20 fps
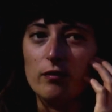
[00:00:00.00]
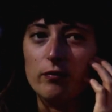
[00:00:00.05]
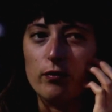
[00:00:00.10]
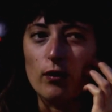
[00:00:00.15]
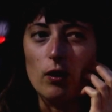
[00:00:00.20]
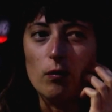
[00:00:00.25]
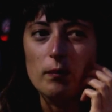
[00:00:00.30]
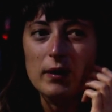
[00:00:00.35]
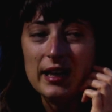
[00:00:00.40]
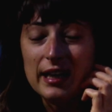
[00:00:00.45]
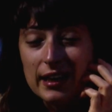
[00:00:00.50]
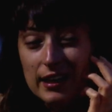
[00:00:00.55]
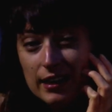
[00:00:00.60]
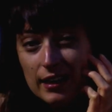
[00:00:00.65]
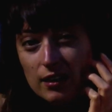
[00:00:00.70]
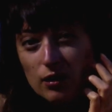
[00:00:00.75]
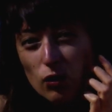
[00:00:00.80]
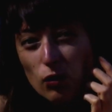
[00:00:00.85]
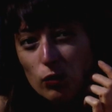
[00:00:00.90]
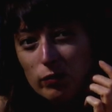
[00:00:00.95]
For
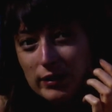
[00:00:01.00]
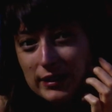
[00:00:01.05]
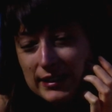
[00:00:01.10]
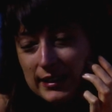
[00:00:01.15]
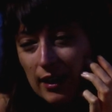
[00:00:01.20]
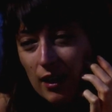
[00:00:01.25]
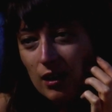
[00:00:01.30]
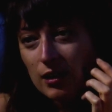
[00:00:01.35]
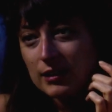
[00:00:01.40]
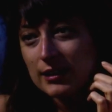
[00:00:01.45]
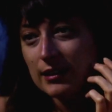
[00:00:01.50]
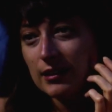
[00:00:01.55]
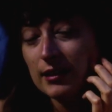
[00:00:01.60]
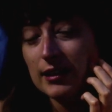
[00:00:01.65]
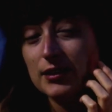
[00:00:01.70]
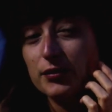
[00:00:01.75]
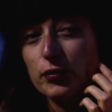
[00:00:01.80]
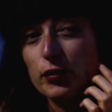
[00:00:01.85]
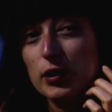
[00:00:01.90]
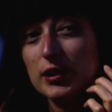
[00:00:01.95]
me, always
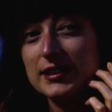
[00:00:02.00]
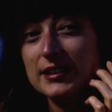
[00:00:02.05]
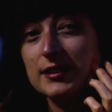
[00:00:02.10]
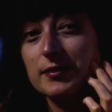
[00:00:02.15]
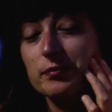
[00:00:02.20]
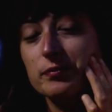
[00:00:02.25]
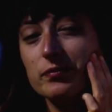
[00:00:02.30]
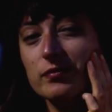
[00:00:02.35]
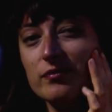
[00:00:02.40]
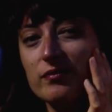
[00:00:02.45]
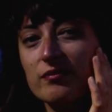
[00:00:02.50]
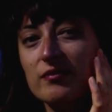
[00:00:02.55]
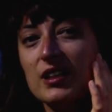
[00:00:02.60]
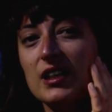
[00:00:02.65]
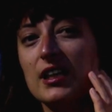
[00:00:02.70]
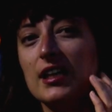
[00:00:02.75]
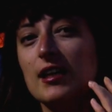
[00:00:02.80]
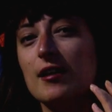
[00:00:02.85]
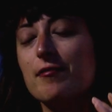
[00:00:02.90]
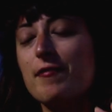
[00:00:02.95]
it works
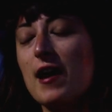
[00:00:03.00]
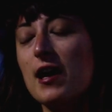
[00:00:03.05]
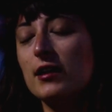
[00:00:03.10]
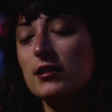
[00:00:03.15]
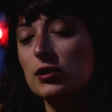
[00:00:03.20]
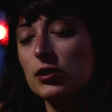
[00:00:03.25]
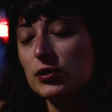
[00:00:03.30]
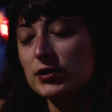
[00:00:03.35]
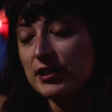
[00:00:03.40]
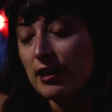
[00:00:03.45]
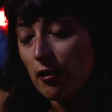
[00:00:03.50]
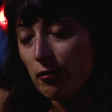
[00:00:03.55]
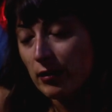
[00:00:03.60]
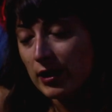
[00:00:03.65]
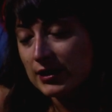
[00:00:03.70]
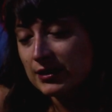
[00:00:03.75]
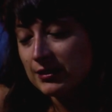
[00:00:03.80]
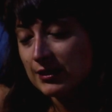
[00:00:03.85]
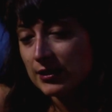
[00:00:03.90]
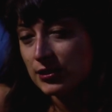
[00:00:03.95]
if I look
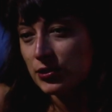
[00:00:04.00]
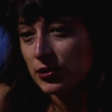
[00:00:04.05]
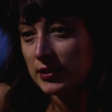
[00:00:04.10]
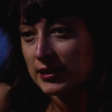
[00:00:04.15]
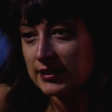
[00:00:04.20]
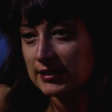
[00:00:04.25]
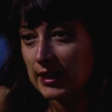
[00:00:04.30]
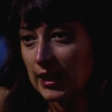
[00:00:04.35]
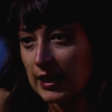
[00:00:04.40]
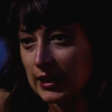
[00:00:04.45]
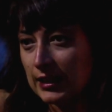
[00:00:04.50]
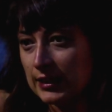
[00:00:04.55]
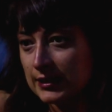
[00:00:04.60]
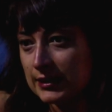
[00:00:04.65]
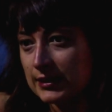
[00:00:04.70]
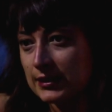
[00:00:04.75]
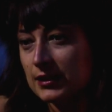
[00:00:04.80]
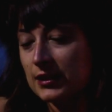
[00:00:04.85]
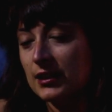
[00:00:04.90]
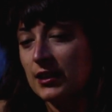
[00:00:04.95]
directly into his
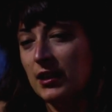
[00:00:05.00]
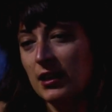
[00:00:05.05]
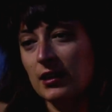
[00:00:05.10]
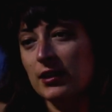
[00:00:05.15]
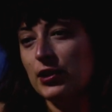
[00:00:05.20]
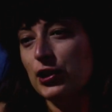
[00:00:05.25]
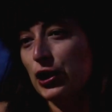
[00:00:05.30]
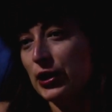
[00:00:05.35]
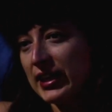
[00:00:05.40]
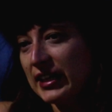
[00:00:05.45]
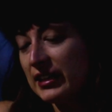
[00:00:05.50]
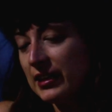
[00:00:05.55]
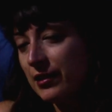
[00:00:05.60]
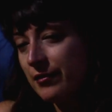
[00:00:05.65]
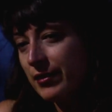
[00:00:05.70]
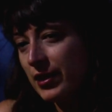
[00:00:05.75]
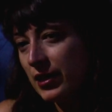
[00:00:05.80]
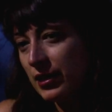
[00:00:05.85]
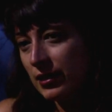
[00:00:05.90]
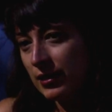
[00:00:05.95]
eyes. You can
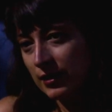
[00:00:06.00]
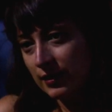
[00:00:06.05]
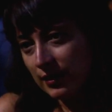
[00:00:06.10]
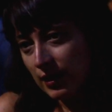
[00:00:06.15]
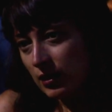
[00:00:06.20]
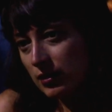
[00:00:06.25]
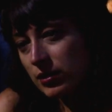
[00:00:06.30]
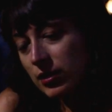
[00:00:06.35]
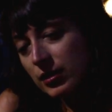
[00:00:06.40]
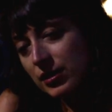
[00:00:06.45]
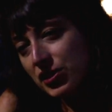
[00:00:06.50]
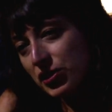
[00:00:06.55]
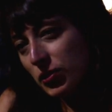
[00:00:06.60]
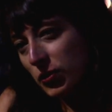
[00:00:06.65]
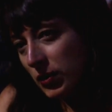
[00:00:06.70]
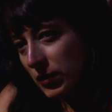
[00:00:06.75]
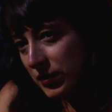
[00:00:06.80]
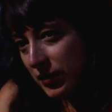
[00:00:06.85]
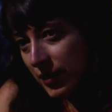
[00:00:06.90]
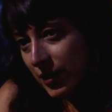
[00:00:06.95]
even touch his
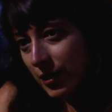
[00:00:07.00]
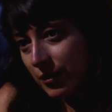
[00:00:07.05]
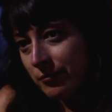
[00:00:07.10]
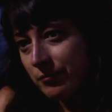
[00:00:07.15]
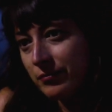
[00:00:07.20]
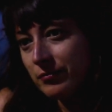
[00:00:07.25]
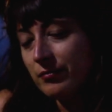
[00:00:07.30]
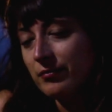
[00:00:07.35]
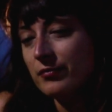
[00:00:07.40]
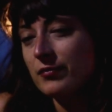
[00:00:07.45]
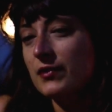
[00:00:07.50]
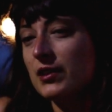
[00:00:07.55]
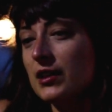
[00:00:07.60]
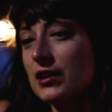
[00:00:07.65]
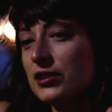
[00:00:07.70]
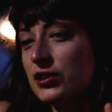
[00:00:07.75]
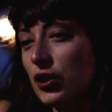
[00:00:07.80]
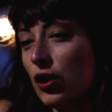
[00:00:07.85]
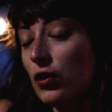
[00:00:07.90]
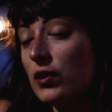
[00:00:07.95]
shoulder,
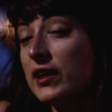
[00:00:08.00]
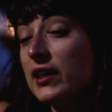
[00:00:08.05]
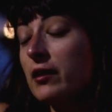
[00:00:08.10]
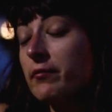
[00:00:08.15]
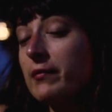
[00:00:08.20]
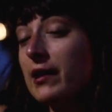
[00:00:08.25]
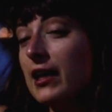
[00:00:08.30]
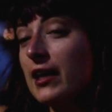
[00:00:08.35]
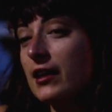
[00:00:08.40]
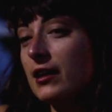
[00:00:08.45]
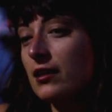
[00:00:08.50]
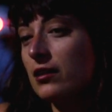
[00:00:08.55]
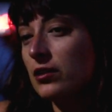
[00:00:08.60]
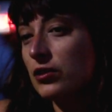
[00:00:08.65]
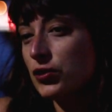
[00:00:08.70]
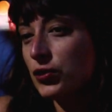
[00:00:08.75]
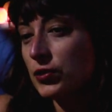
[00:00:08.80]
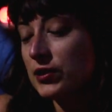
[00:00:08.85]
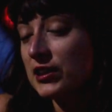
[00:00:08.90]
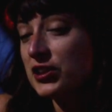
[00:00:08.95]
talk him like
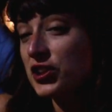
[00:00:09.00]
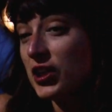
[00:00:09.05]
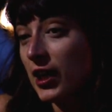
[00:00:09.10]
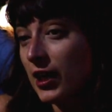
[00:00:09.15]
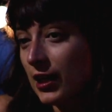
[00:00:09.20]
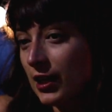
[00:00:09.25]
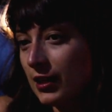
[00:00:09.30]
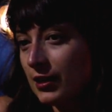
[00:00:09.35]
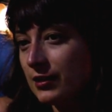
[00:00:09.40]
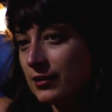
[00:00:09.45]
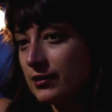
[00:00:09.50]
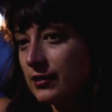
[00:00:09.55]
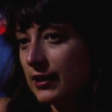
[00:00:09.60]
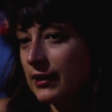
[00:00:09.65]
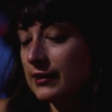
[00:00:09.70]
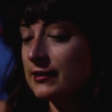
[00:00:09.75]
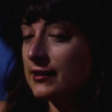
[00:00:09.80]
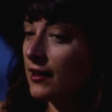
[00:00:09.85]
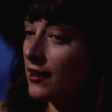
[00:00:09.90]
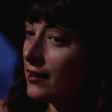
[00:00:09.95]
to the child,
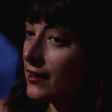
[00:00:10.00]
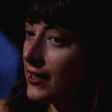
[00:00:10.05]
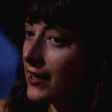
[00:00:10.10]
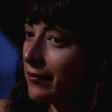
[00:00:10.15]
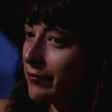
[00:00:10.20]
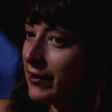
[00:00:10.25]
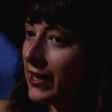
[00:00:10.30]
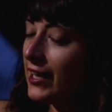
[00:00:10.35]
and tell him